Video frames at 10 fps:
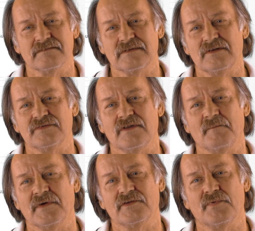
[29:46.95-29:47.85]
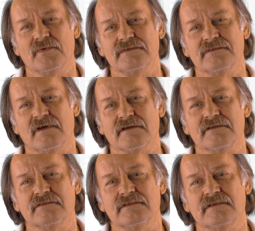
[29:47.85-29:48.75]
there's not much point in talking
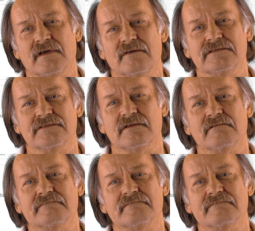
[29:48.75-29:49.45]
to you now, is there?